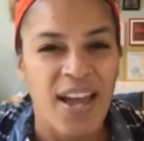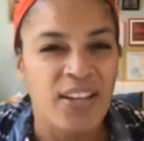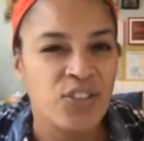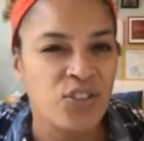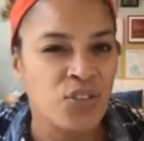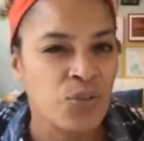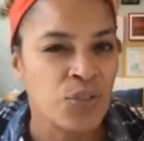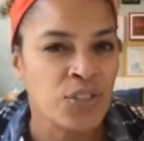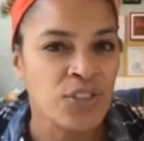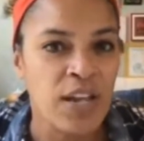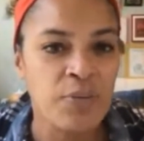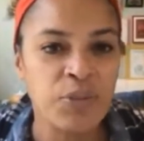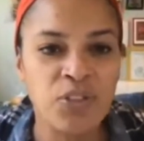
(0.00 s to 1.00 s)
As soon
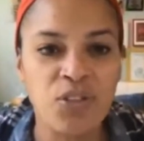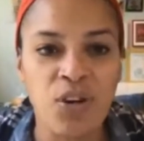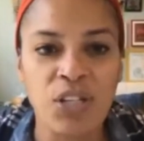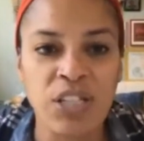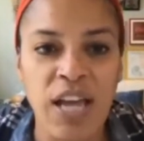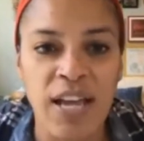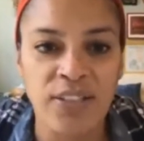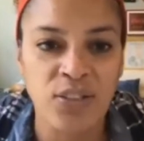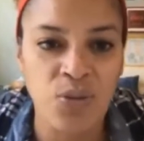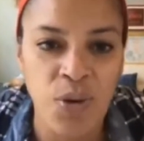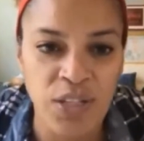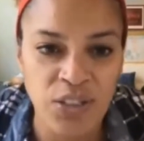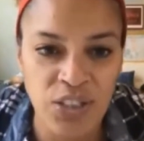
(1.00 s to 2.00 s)
as I would start to ask
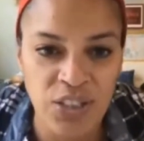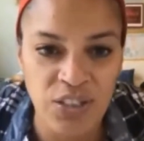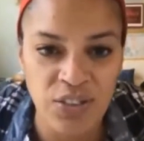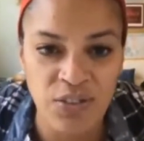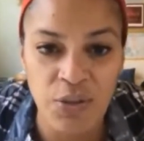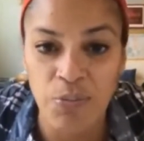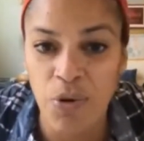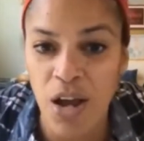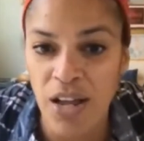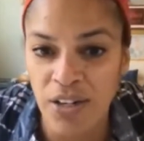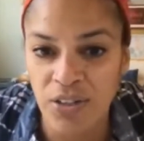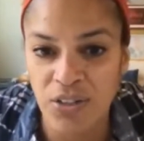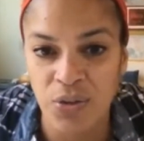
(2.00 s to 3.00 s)
questions of the
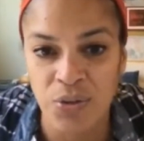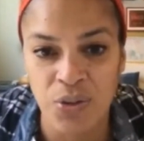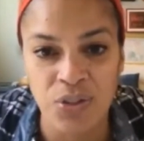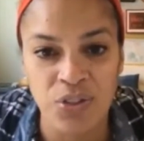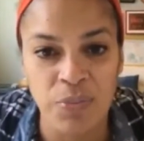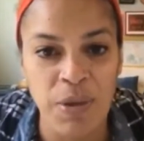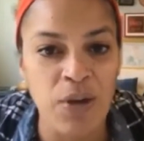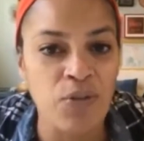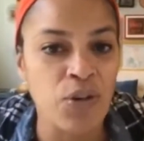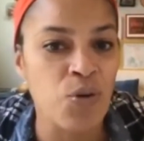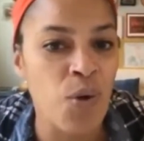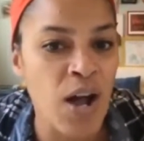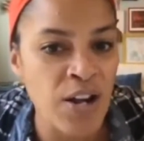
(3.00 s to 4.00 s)
product owners about
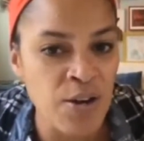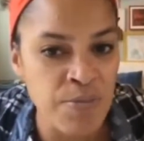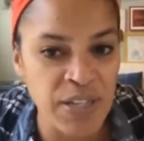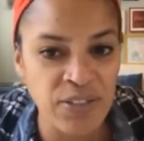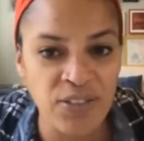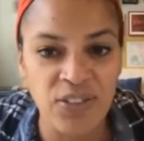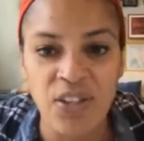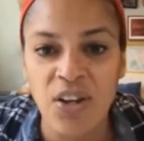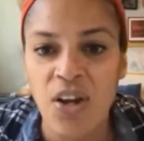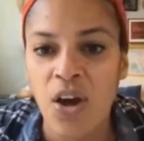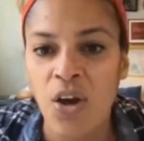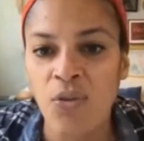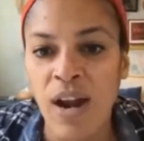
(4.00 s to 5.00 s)
requirements
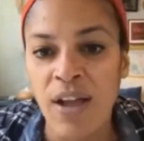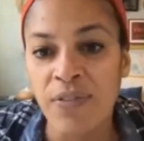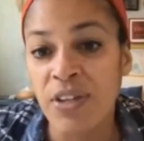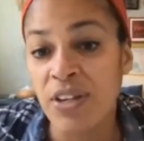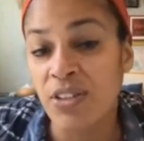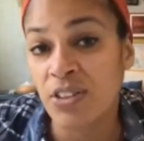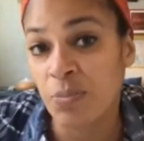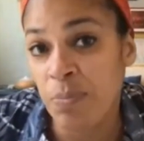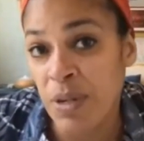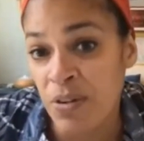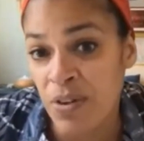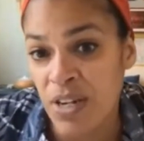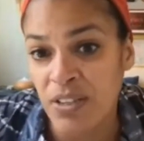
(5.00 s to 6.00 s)
around the
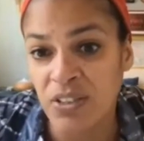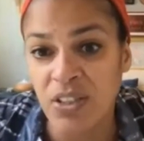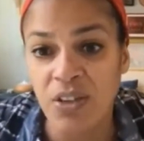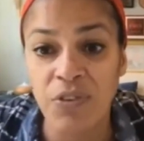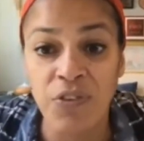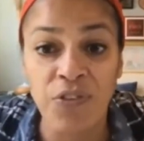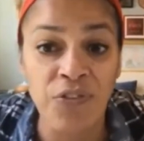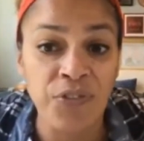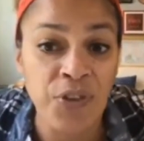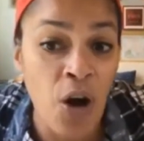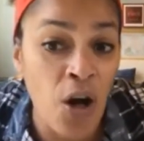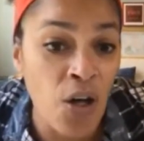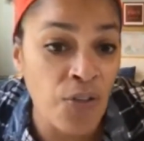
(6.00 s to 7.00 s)
experience if a
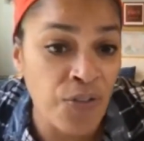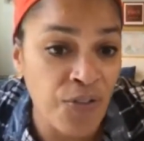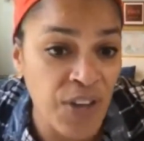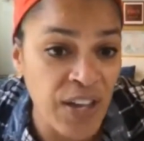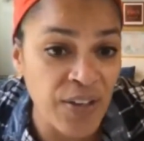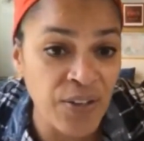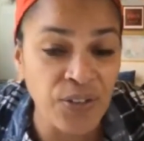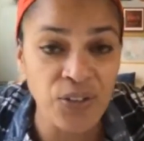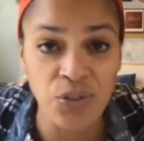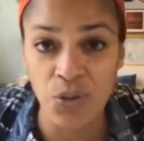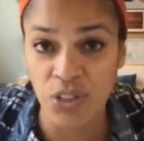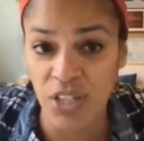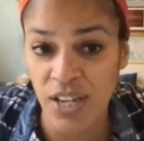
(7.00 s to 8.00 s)
call
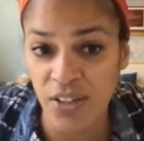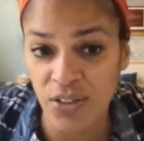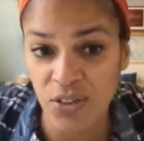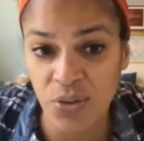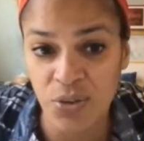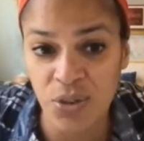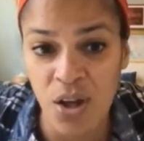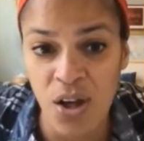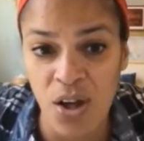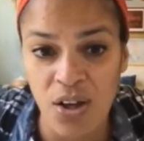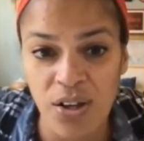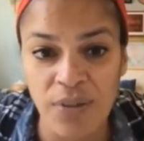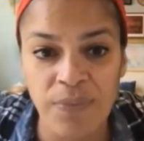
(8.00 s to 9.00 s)
fails or takes too
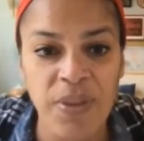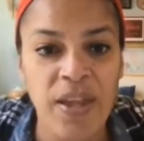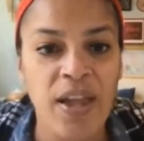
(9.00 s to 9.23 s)
long,